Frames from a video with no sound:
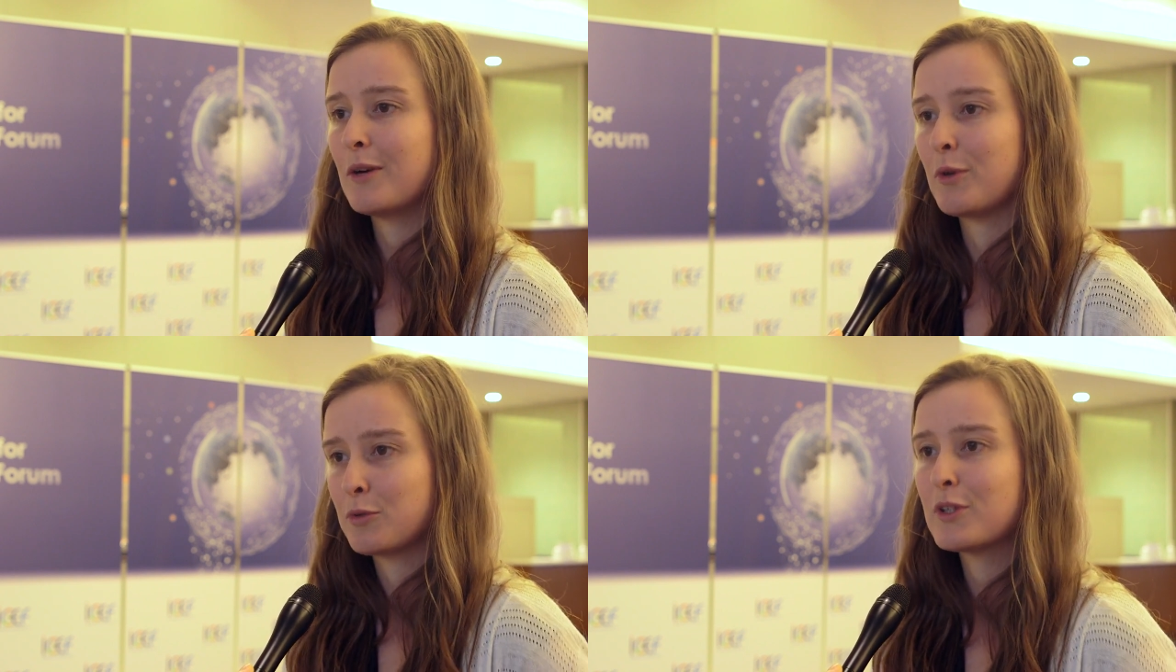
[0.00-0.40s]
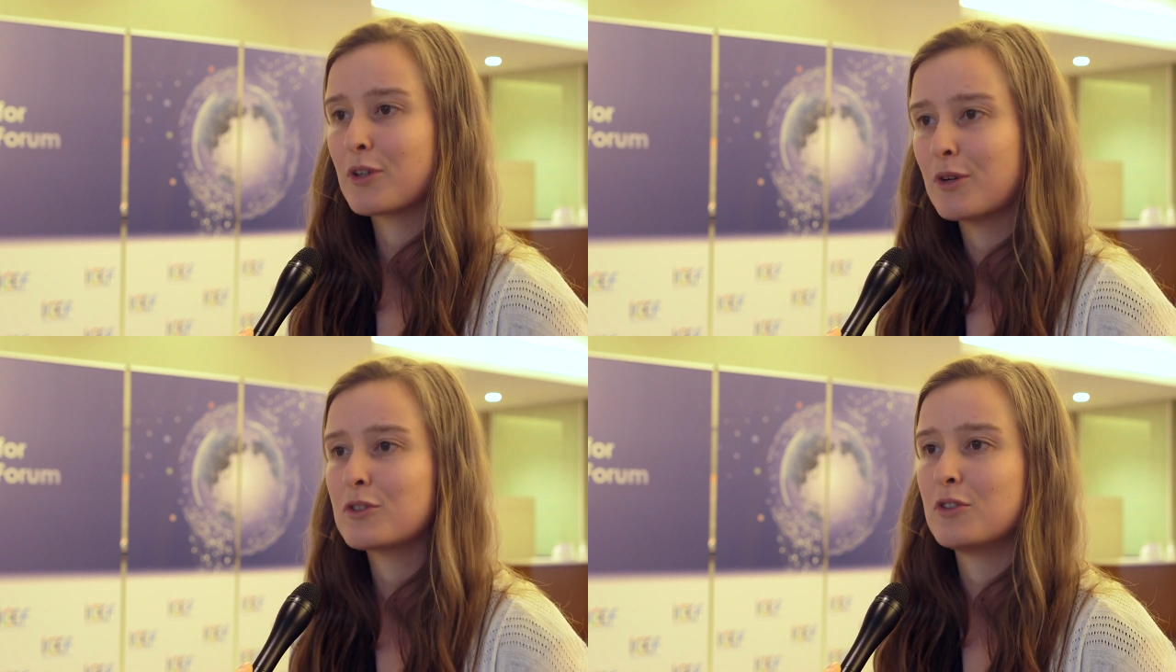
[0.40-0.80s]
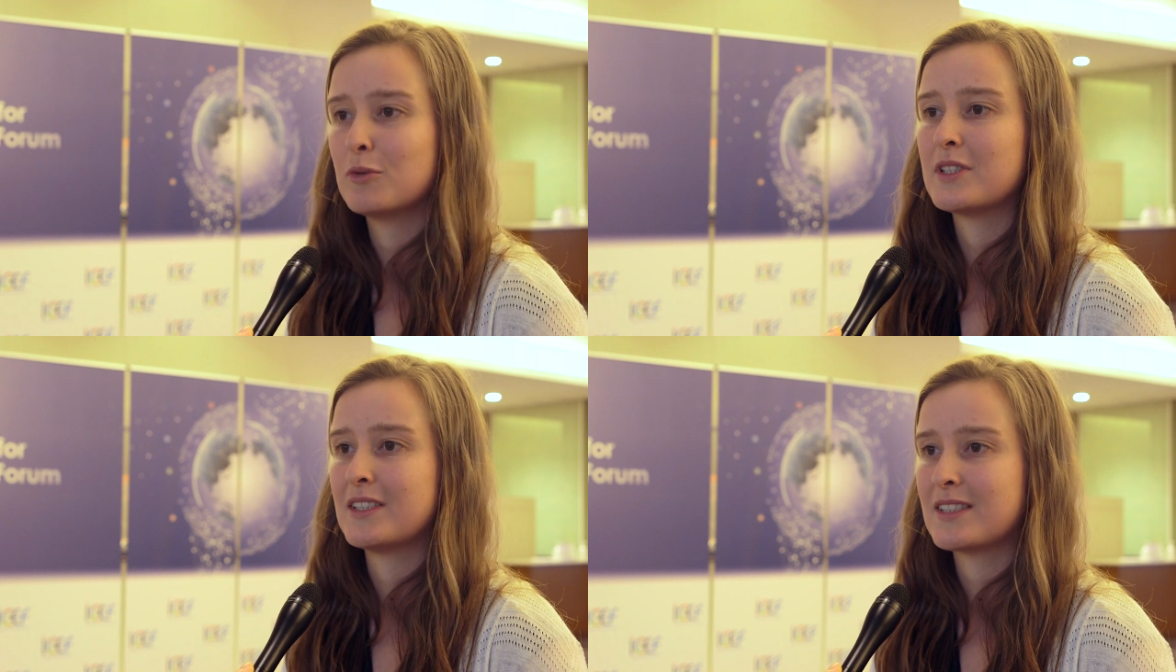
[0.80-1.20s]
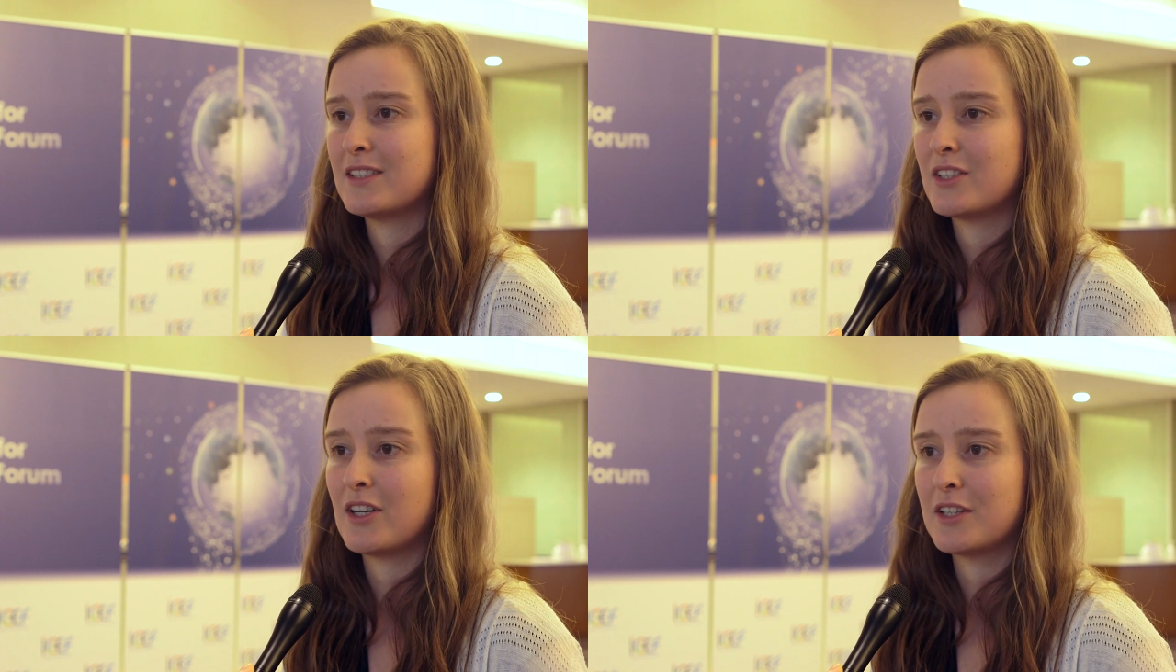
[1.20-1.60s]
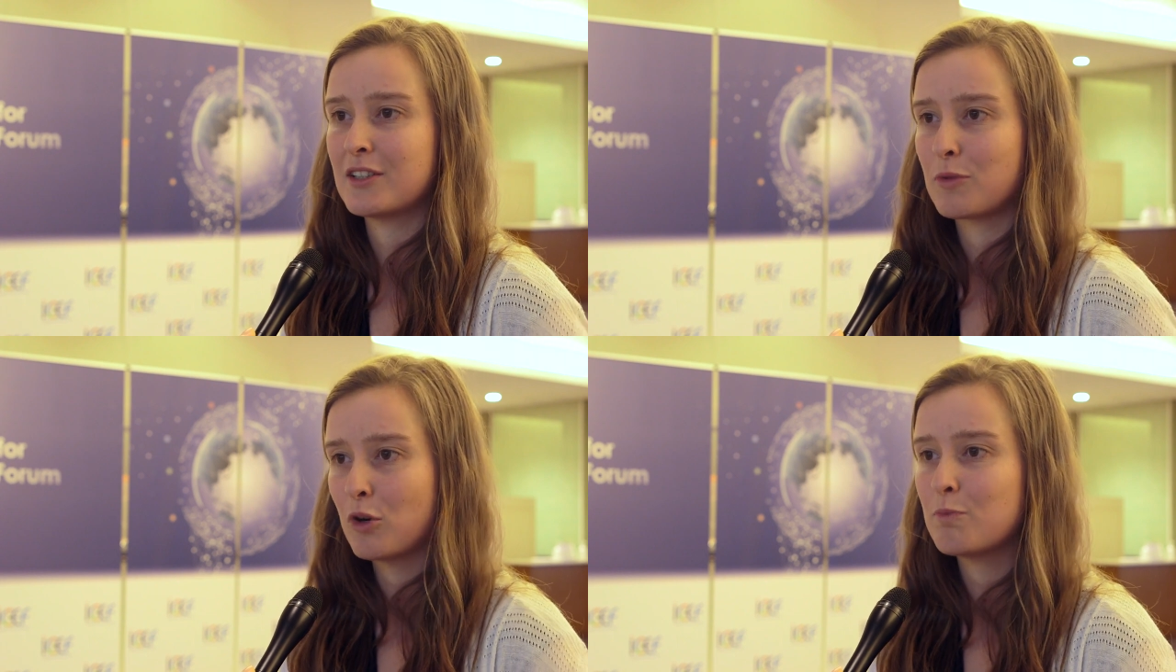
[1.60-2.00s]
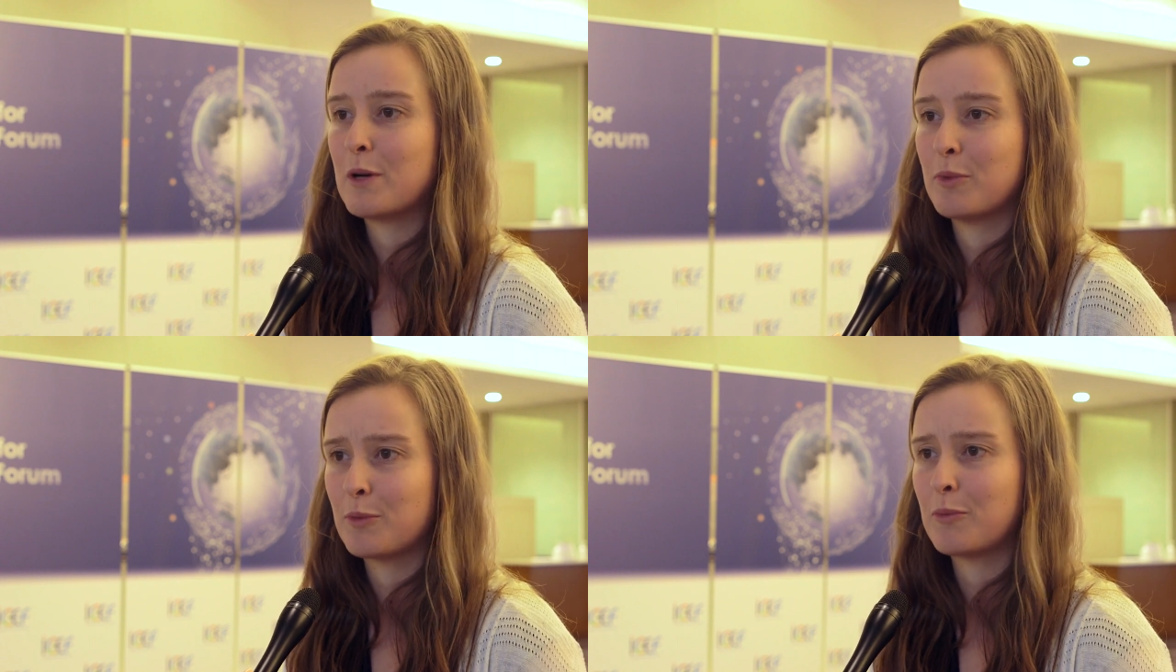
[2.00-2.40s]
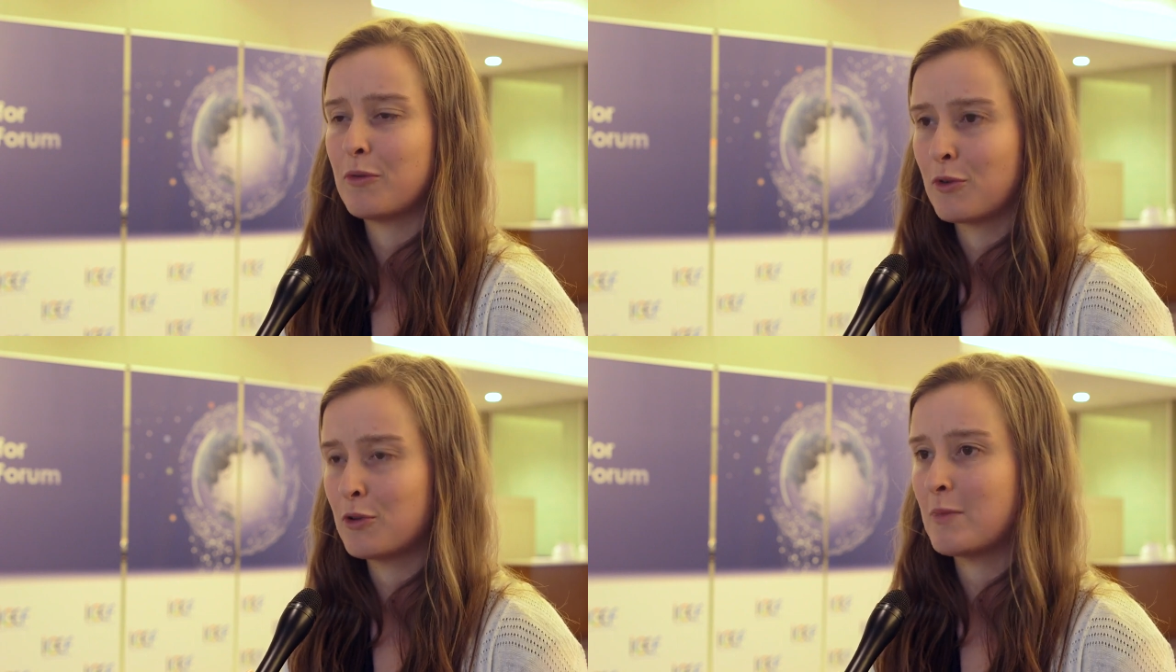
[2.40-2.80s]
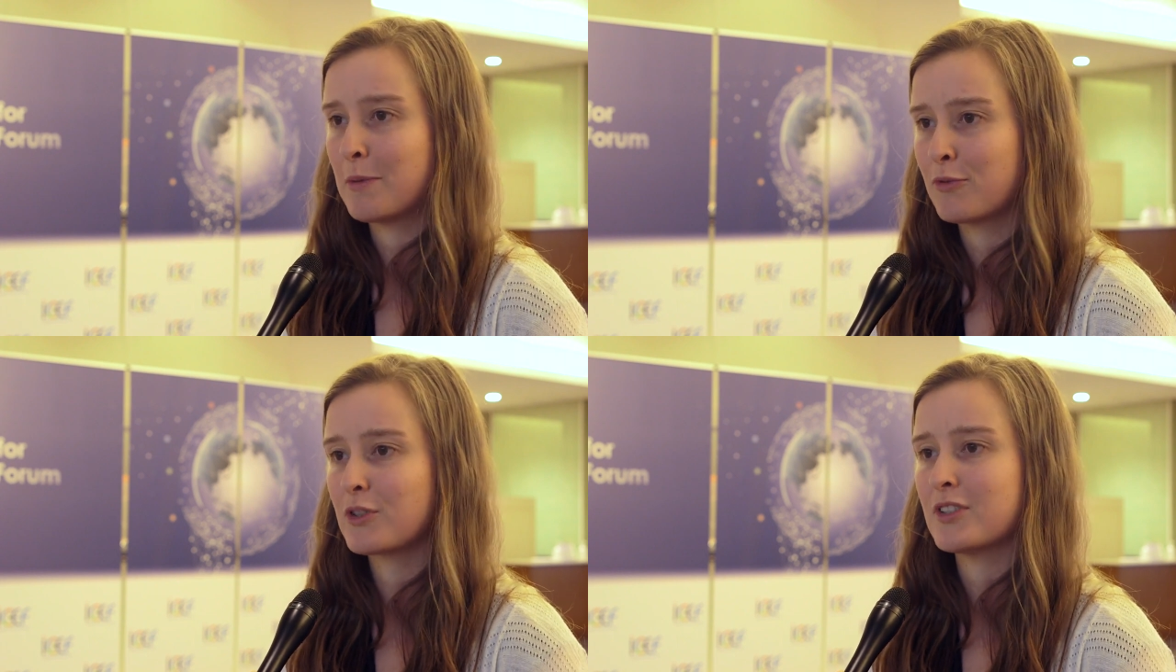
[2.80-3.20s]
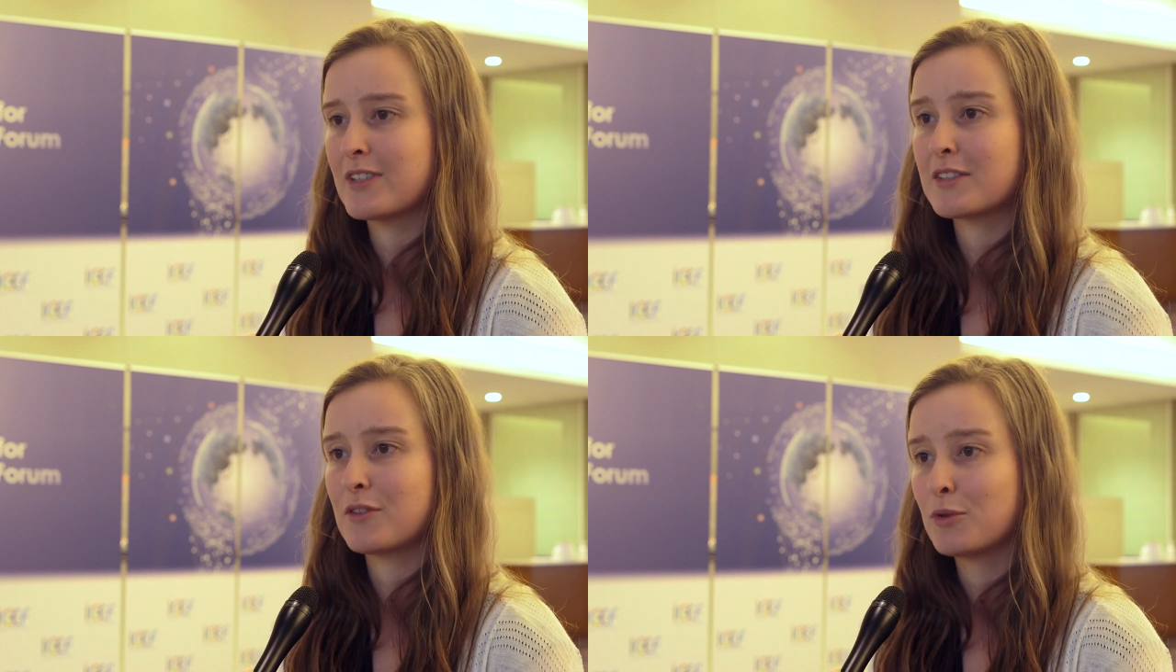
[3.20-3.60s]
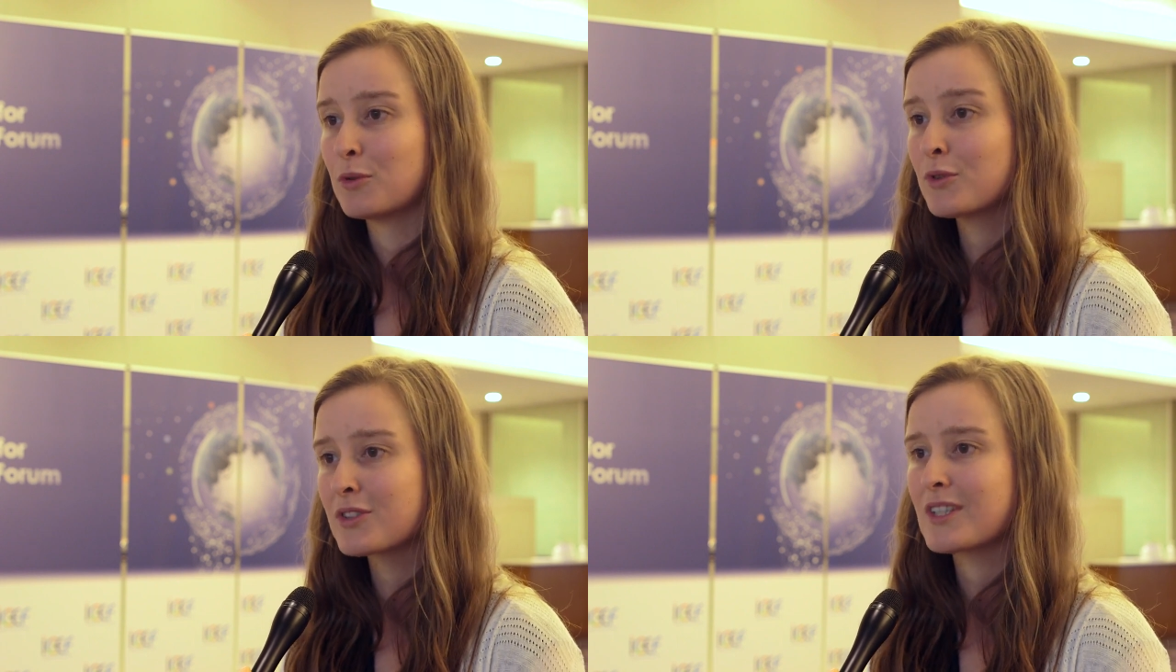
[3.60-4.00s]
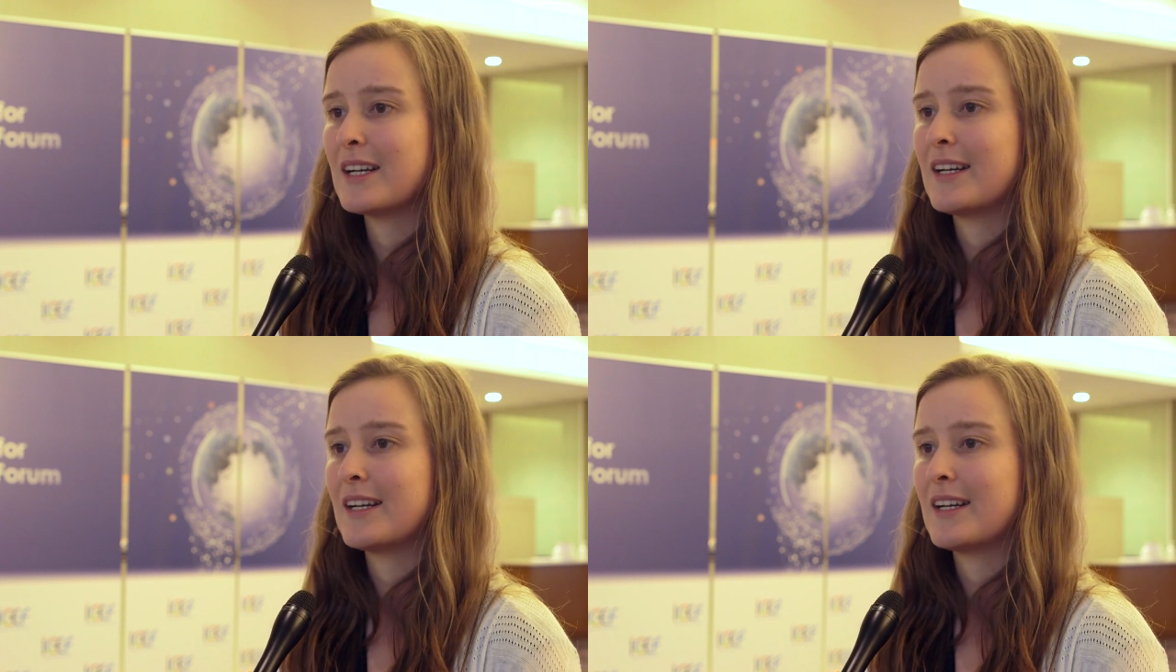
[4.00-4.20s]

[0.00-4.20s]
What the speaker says: what we are going to do with it and designing the roadmap for synthetic fuels.